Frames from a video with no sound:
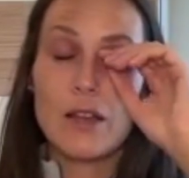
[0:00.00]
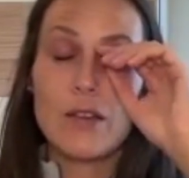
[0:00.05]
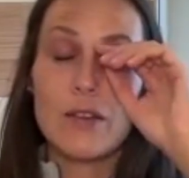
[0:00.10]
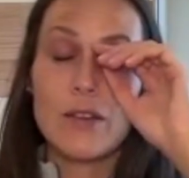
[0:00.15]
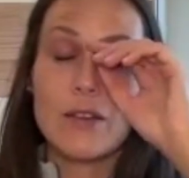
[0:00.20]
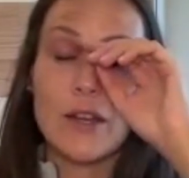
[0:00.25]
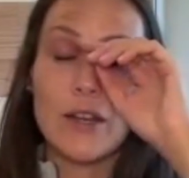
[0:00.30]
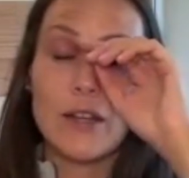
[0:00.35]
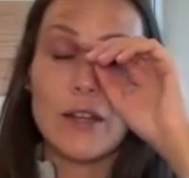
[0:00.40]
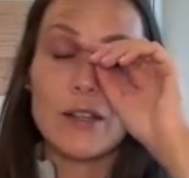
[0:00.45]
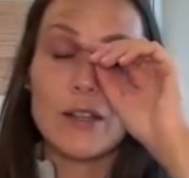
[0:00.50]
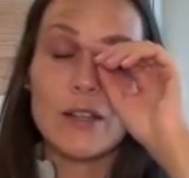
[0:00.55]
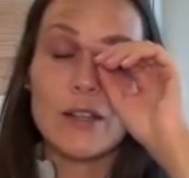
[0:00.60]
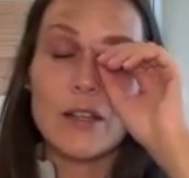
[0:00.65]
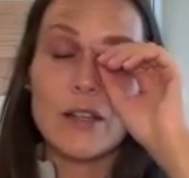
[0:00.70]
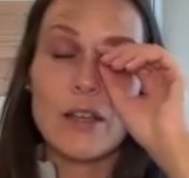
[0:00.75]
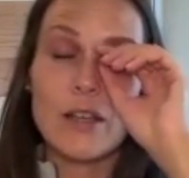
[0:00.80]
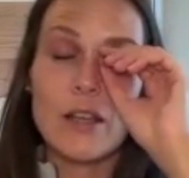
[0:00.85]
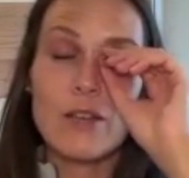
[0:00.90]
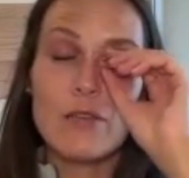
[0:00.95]
that
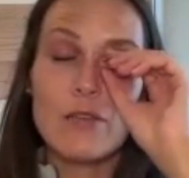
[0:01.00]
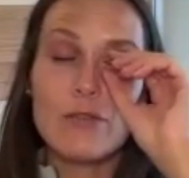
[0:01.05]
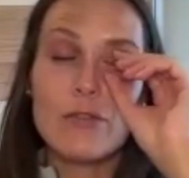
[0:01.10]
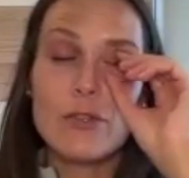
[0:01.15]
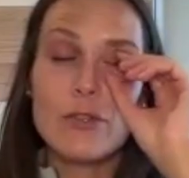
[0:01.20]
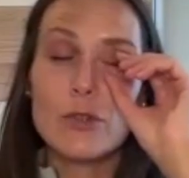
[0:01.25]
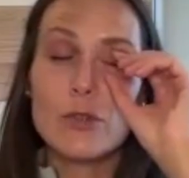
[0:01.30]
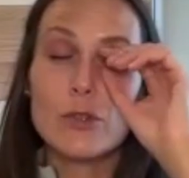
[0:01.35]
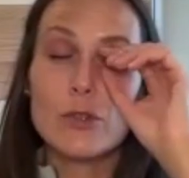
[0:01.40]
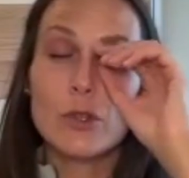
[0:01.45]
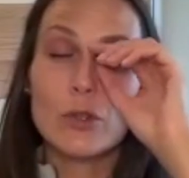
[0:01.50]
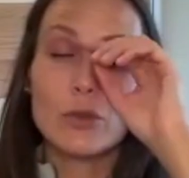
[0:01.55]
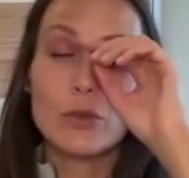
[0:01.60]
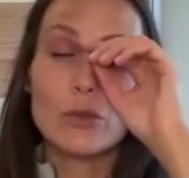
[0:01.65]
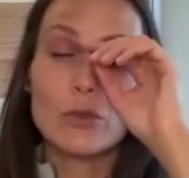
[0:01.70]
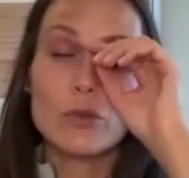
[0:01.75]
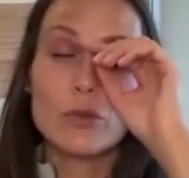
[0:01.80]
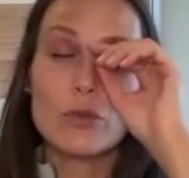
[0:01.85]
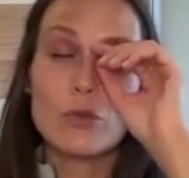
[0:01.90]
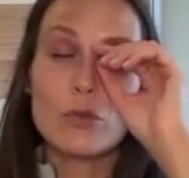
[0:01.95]
if you
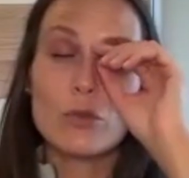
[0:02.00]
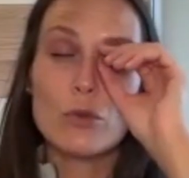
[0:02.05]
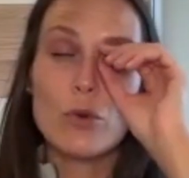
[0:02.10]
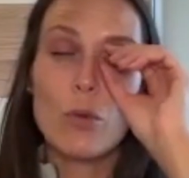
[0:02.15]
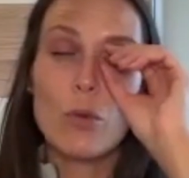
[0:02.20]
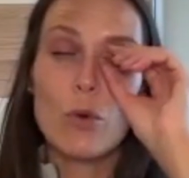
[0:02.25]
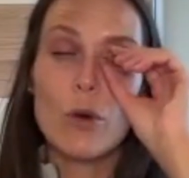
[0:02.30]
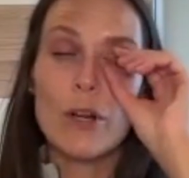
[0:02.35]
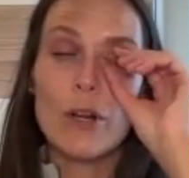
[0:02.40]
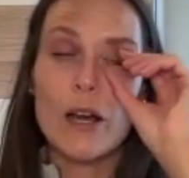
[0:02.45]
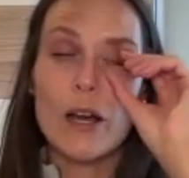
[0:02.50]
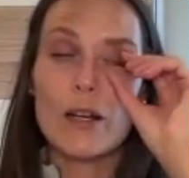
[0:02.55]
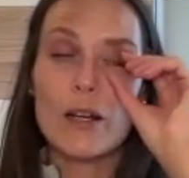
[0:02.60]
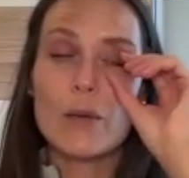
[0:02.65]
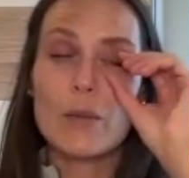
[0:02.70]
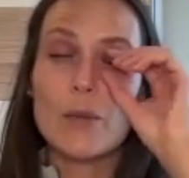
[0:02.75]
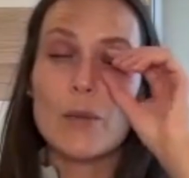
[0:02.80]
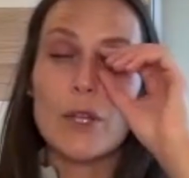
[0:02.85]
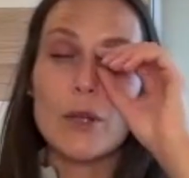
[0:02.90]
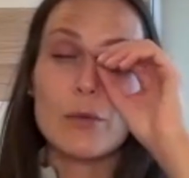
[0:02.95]
don't do what other
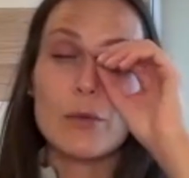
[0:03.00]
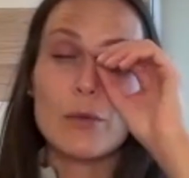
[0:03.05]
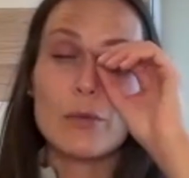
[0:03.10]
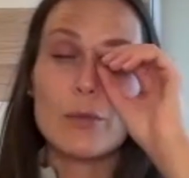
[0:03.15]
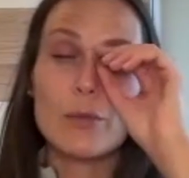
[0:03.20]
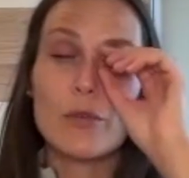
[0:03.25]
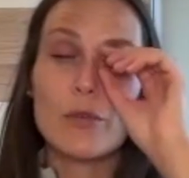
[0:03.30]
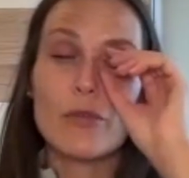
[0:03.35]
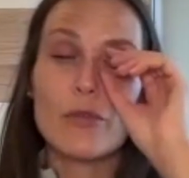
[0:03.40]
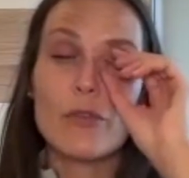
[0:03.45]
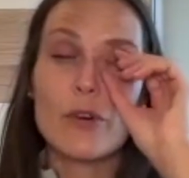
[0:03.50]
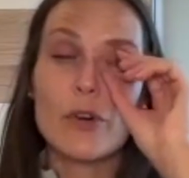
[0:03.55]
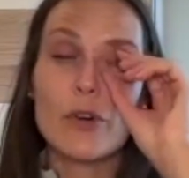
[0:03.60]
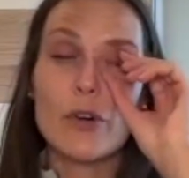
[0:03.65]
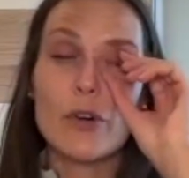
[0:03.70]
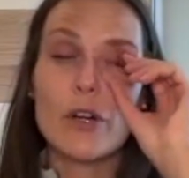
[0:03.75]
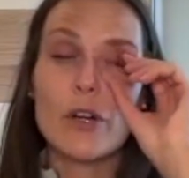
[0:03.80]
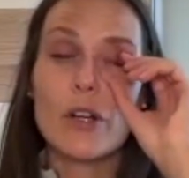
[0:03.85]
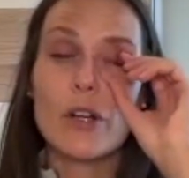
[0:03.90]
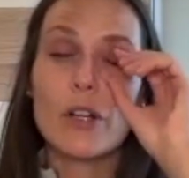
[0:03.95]
people
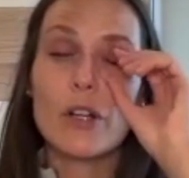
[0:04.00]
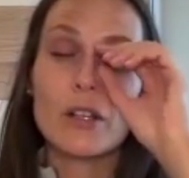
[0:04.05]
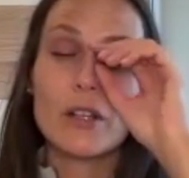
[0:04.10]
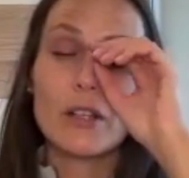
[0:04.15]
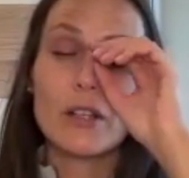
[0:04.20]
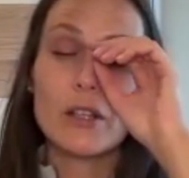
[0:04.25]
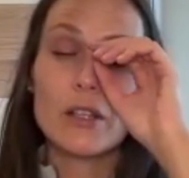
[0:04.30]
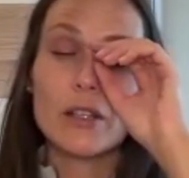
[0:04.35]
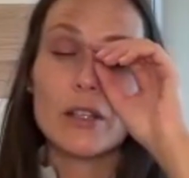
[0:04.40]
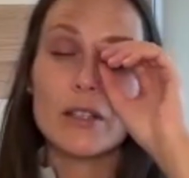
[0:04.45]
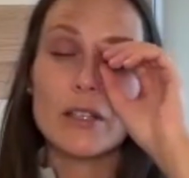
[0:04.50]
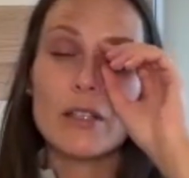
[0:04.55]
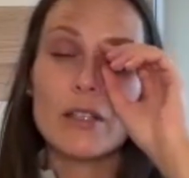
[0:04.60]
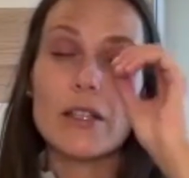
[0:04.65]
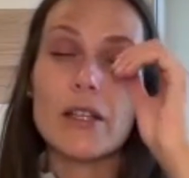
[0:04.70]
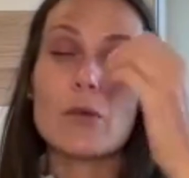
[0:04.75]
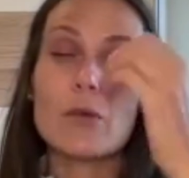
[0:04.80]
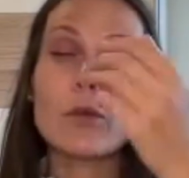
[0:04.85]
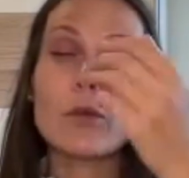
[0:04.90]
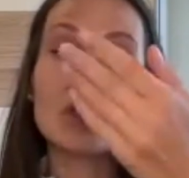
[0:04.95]
prefer, that
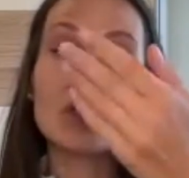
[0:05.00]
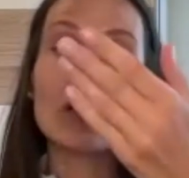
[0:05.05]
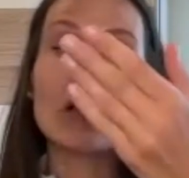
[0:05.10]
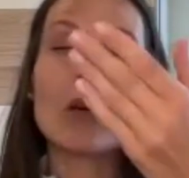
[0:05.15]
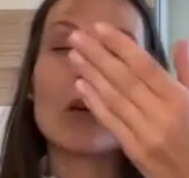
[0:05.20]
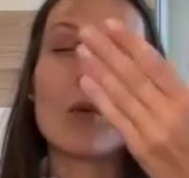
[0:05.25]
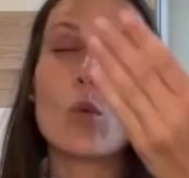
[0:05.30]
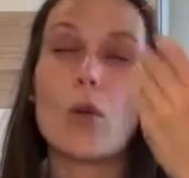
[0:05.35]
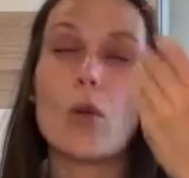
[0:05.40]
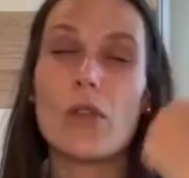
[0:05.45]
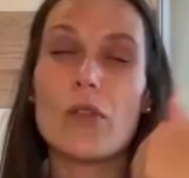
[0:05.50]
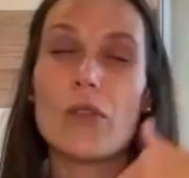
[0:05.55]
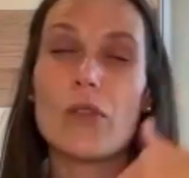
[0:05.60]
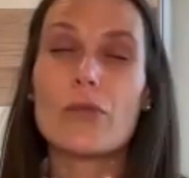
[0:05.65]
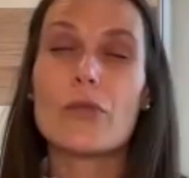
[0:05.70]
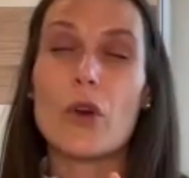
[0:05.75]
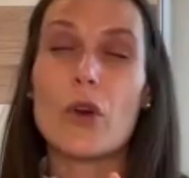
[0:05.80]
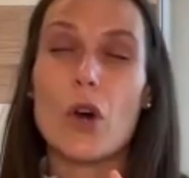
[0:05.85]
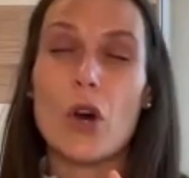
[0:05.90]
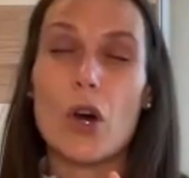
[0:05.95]
they will
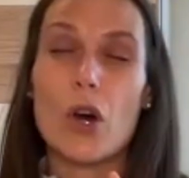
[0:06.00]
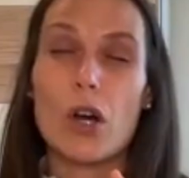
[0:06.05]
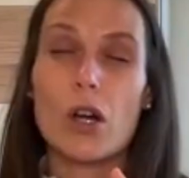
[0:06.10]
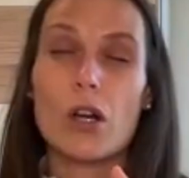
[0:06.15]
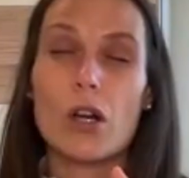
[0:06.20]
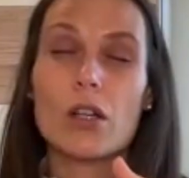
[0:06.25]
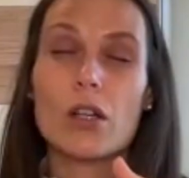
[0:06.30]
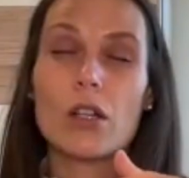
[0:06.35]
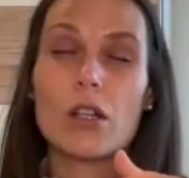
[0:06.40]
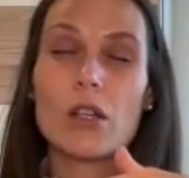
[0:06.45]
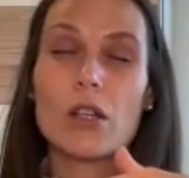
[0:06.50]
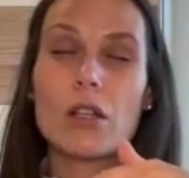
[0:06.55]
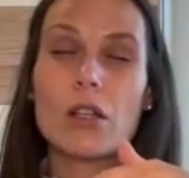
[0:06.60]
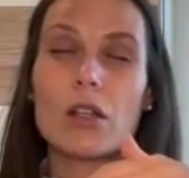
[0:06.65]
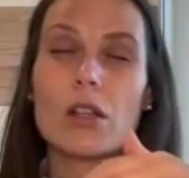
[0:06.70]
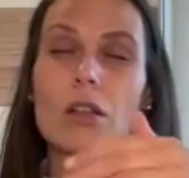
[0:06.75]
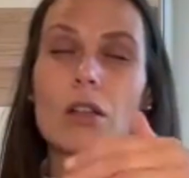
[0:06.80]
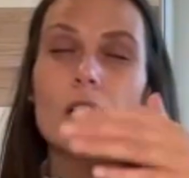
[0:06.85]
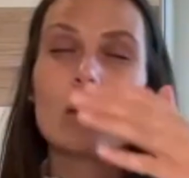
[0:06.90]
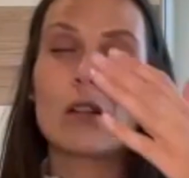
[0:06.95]
withdraw
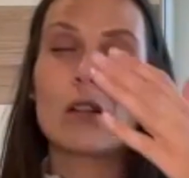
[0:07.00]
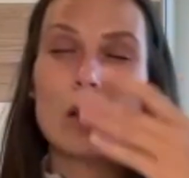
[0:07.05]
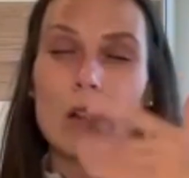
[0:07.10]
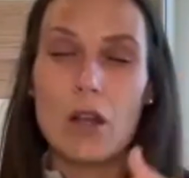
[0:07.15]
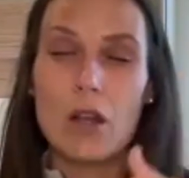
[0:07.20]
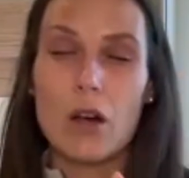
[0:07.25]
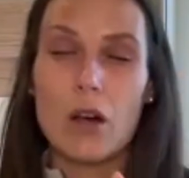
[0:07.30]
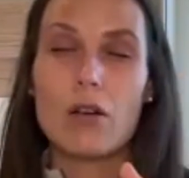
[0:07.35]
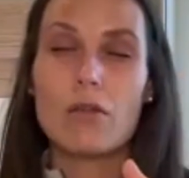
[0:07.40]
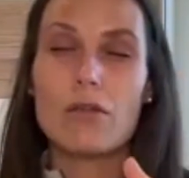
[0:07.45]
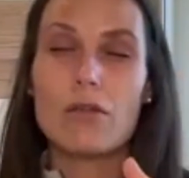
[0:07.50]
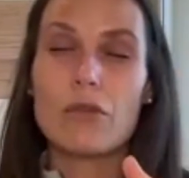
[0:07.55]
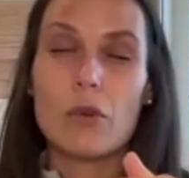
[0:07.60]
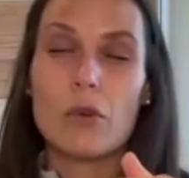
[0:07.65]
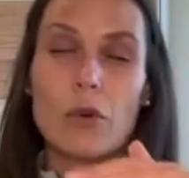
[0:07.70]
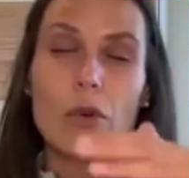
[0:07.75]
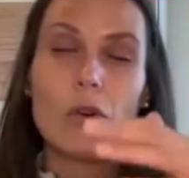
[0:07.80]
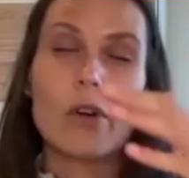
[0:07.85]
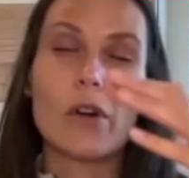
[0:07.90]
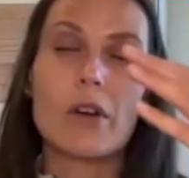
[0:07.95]
love
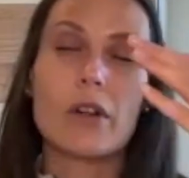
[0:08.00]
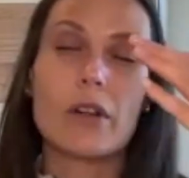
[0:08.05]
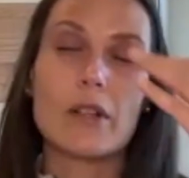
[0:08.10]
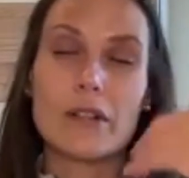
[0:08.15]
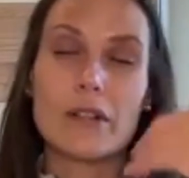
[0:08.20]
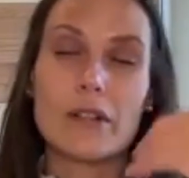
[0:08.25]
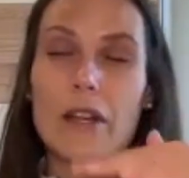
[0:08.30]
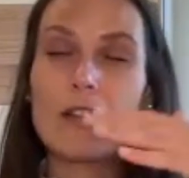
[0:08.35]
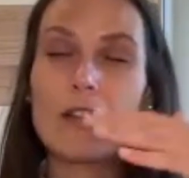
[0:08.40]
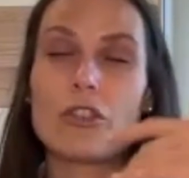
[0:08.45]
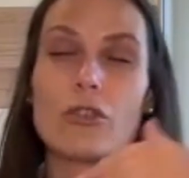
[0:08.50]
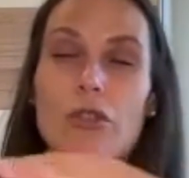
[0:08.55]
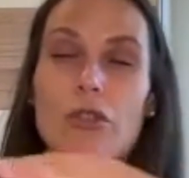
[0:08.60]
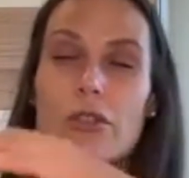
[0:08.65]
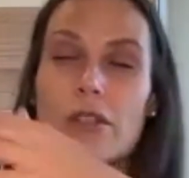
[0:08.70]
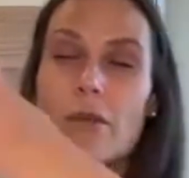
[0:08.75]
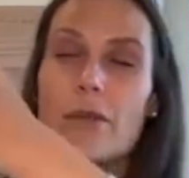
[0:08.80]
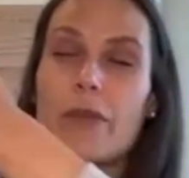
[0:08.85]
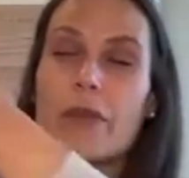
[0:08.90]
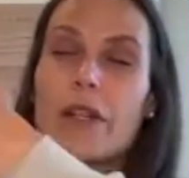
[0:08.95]
or attention or
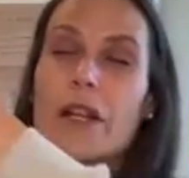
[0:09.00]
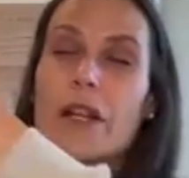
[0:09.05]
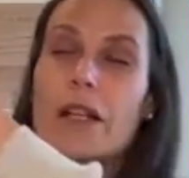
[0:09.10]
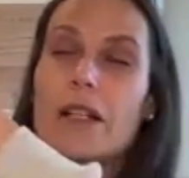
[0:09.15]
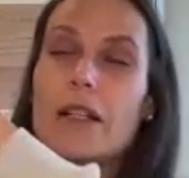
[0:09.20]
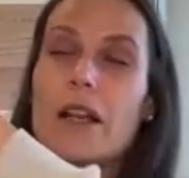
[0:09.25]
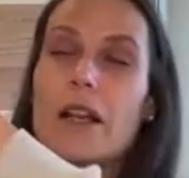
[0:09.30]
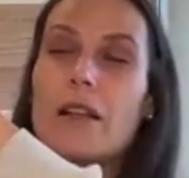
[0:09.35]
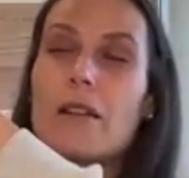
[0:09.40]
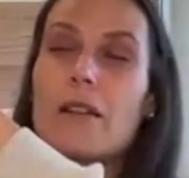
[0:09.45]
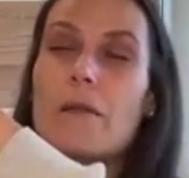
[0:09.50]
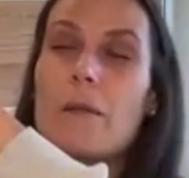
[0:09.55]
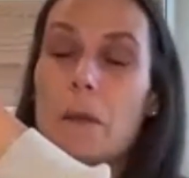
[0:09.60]
something like that.